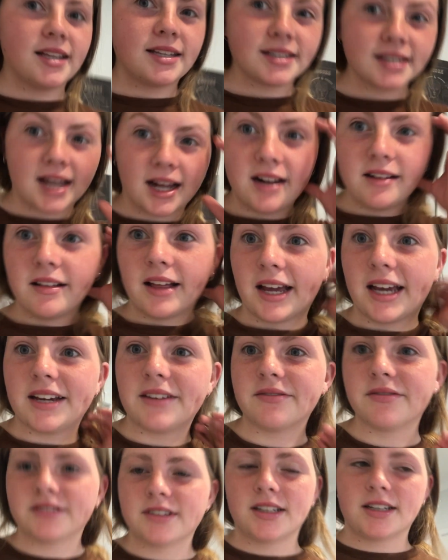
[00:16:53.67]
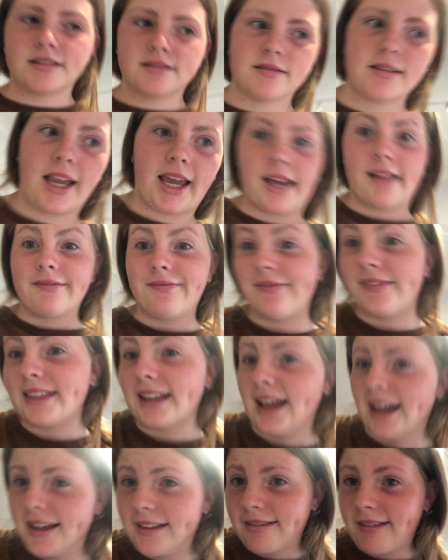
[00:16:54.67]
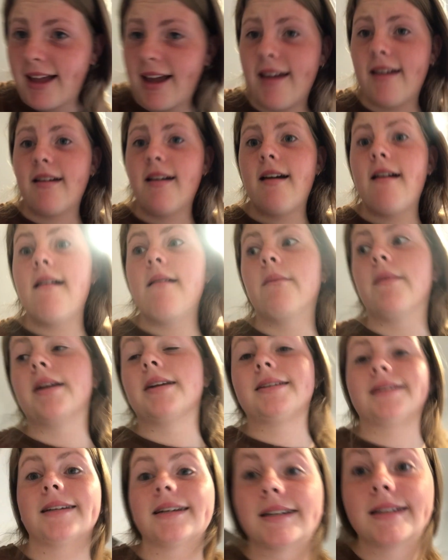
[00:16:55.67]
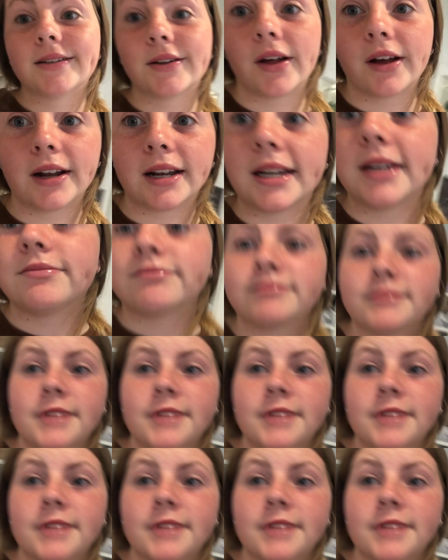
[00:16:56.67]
it's kind of late. Well, like late, but it's 6:30